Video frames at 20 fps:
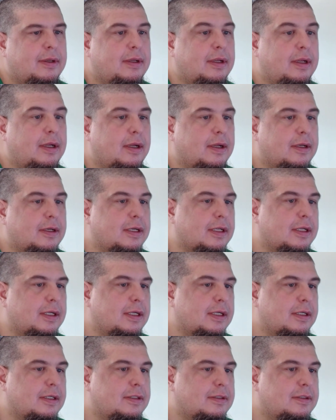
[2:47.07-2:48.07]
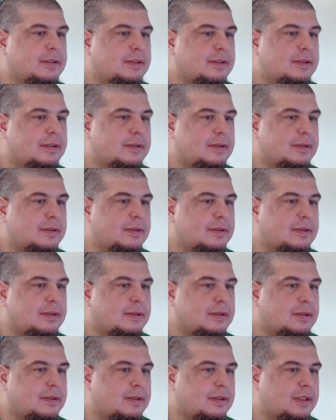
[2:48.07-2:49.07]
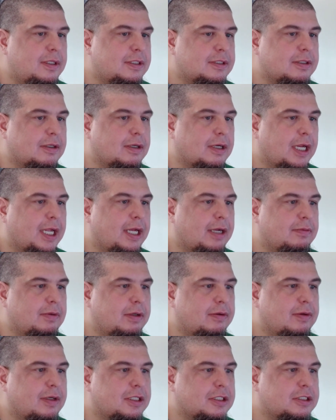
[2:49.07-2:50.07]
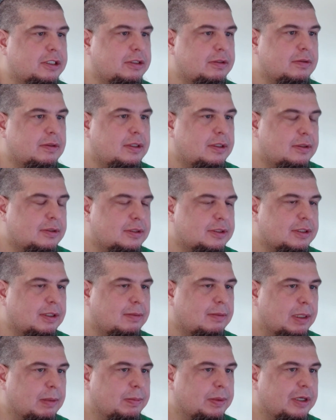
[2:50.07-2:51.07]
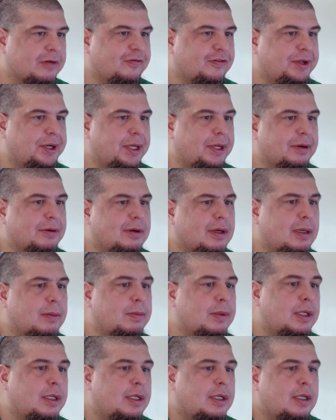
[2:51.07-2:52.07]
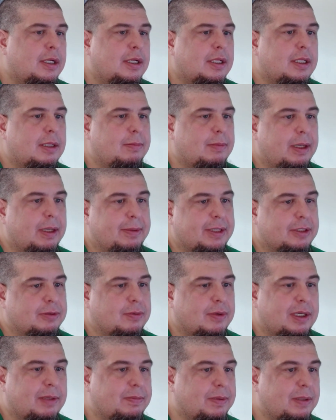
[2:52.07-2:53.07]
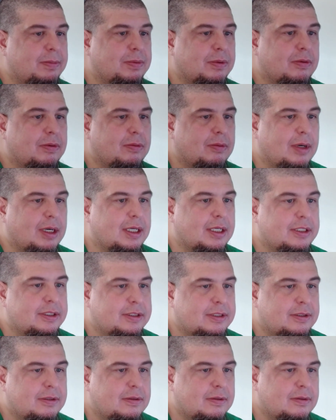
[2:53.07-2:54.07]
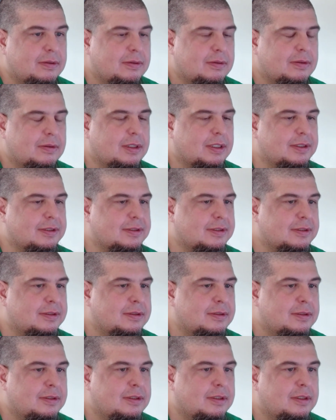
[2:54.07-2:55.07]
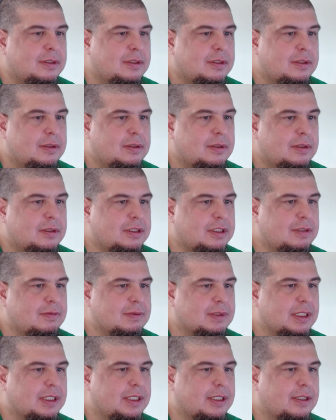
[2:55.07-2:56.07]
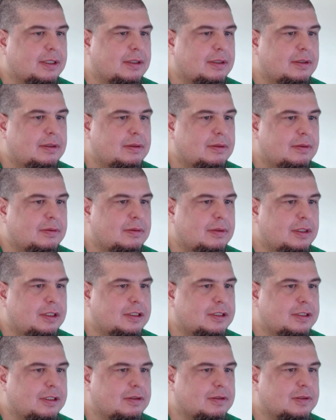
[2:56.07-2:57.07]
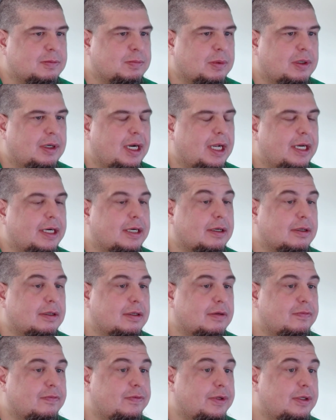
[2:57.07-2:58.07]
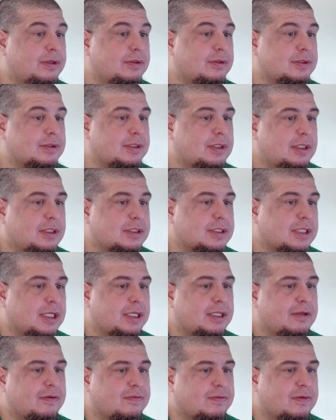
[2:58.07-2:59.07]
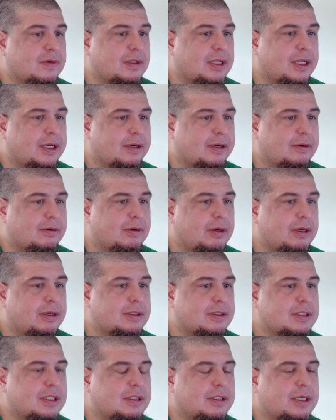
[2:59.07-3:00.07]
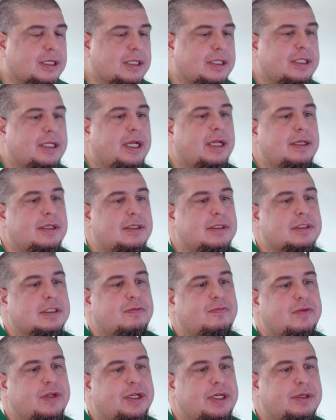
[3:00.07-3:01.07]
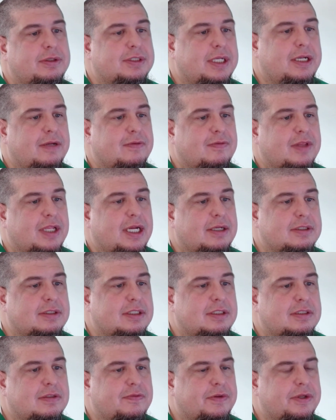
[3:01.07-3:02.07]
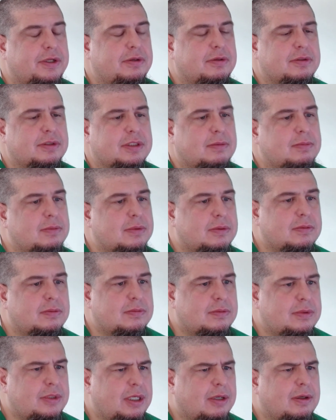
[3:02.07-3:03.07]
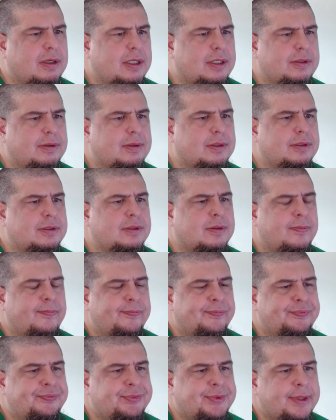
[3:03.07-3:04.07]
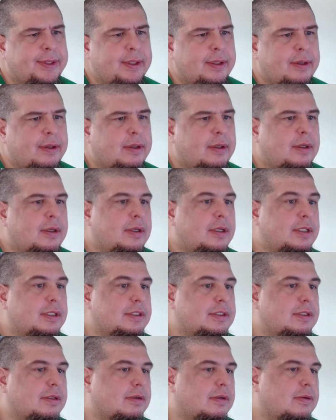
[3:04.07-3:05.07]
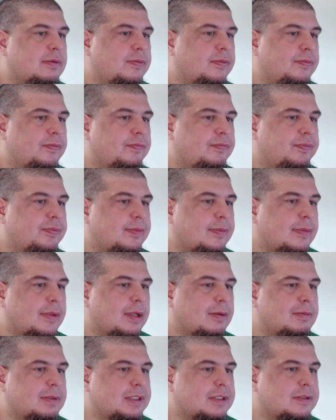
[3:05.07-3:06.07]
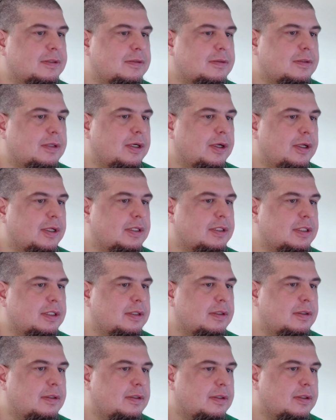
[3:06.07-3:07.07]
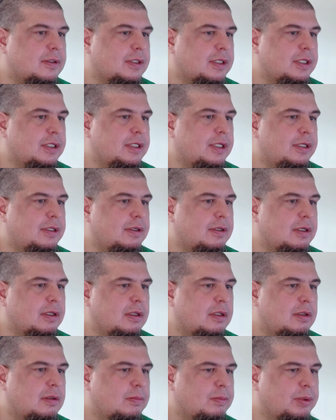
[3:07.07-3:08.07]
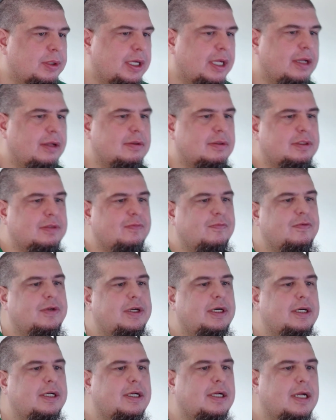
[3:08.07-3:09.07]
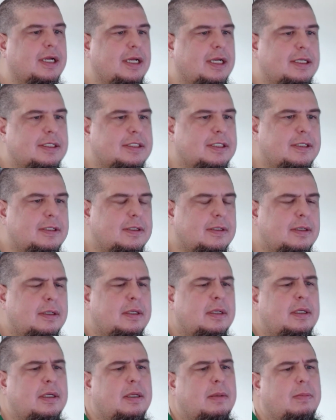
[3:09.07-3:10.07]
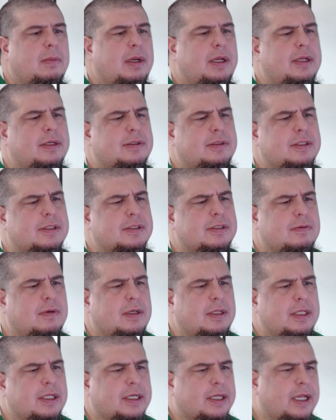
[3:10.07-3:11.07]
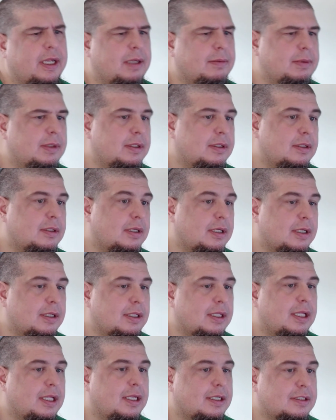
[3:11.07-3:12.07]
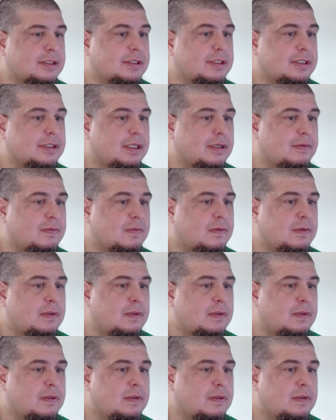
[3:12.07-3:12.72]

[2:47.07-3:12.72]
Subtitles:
And he's our cat we rescued. So I'm going to put a video up that maybe 20 people will watch, because it seems like it's so sporadic on the views, and it's like that for a lot of creators. I look at that, and some videos they thousands of views, some hundreds. And so I'm just trying to continue to put out some varied content. My interests run the gamut on a lot of stuff.